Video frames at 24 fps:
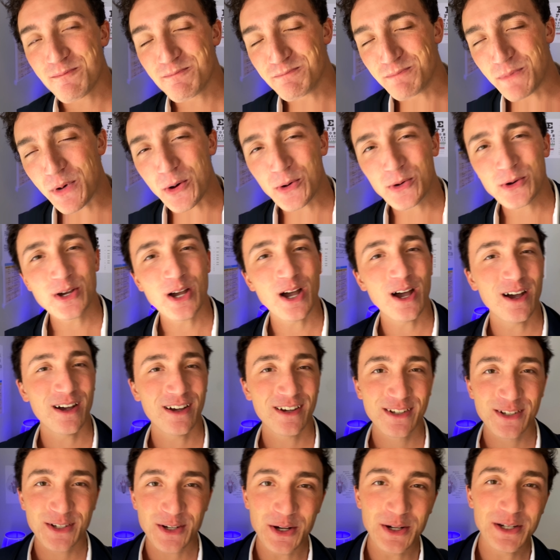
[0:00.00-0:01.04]
mocha
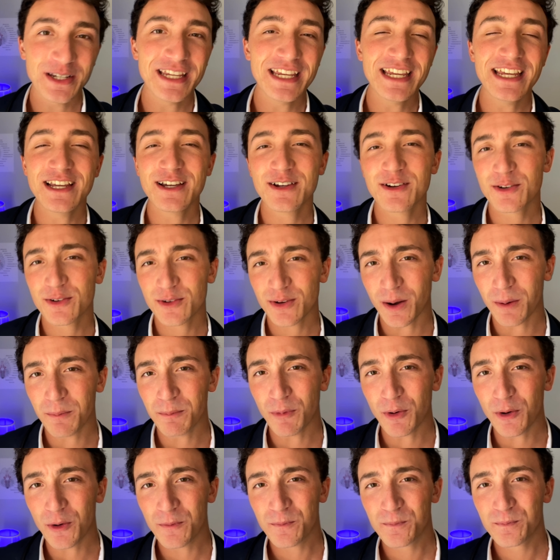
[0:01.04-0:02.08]
cookie
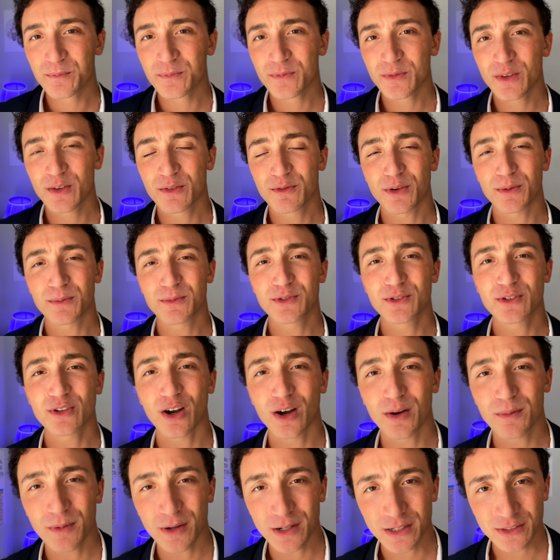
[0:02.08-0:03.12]
crumble from
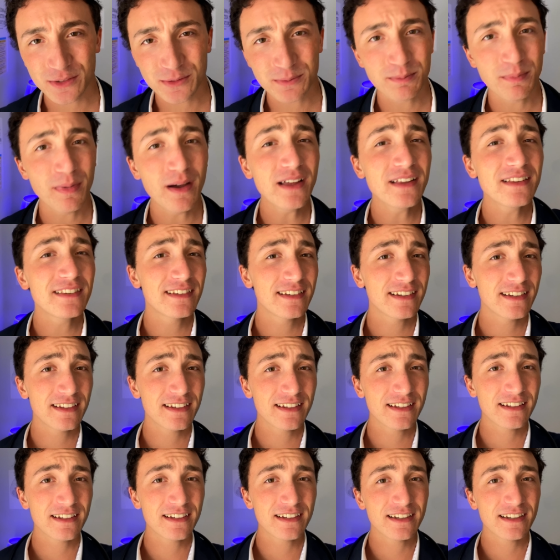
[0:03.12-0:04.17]
Starbucks, but
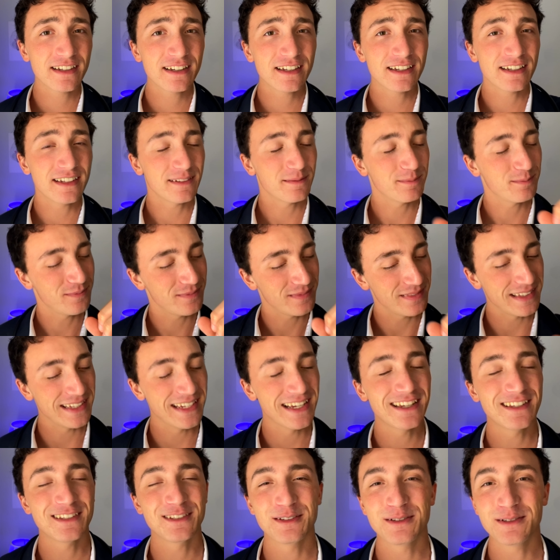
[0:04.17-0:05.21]

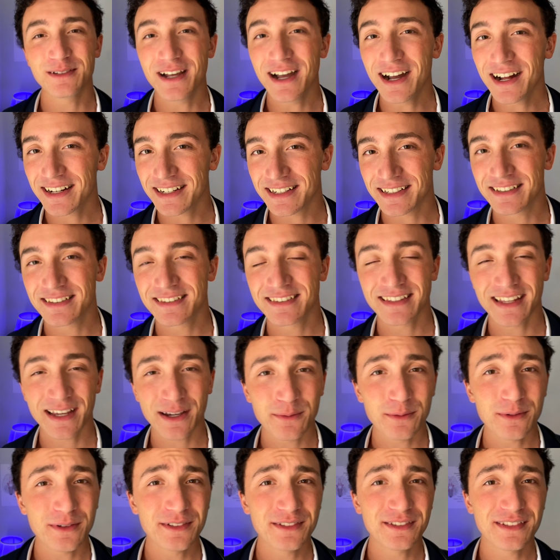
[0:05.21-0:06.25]
yes, you got it.
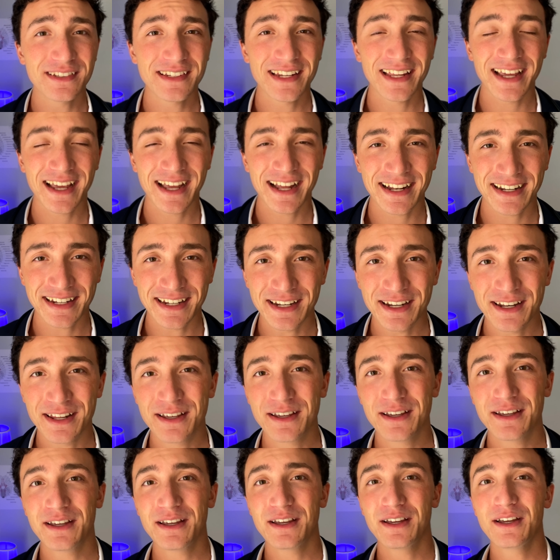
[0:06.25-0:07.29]
That was an added
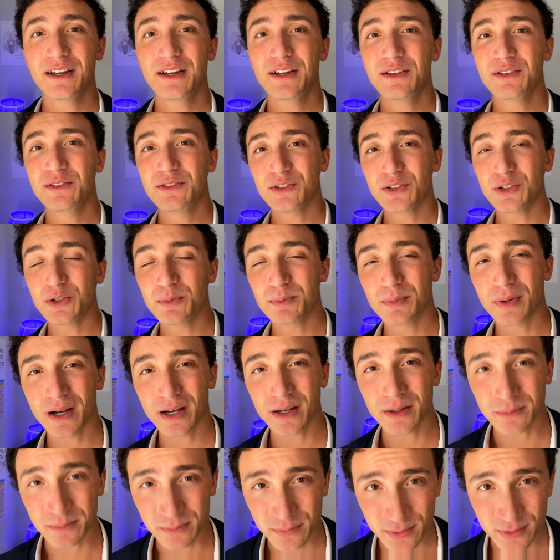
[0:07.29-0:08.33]
two
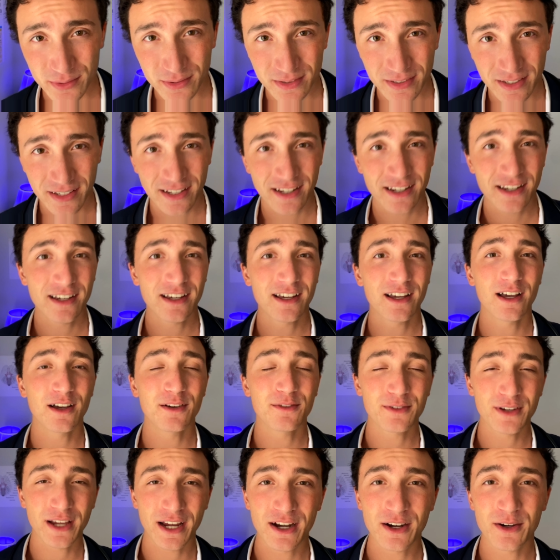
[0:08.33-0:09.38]
pumps of
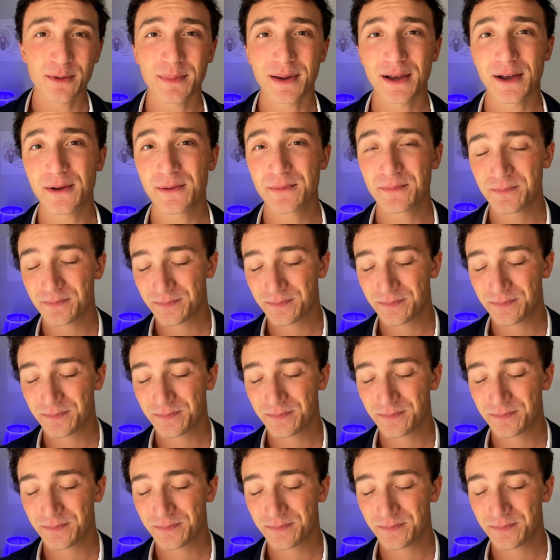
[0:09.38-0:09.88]
caramel.